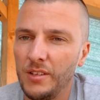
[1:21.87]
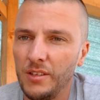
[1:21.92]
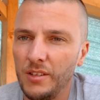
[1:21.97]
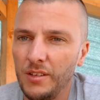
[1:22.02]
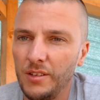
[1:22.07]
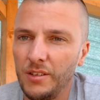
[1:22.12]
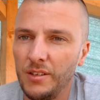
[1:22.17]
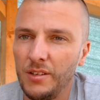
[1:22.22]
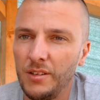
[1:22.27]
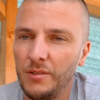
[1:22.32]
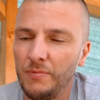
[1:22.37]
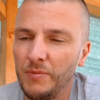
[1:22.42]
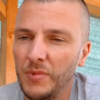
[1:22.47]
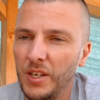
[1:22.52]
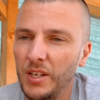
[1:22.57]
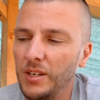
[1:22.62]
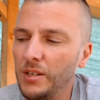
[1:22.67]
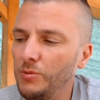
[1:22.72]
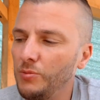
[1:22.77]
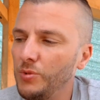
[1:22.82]

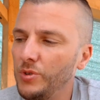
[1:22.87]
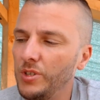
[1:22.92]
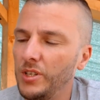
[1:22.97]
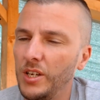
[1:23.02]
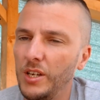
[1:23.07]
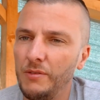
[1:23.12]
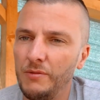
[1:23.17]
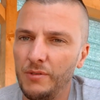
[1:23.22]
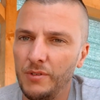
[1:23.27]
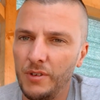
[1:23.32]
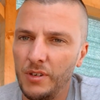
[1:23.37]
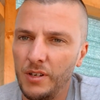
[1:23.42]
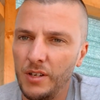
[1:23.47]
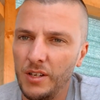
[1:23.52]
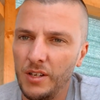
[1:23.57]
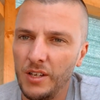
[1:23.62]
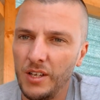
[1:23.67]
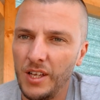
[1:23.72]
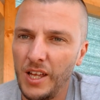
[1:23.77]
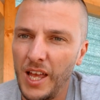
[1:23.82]
And it would have
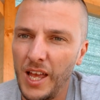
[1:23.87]
a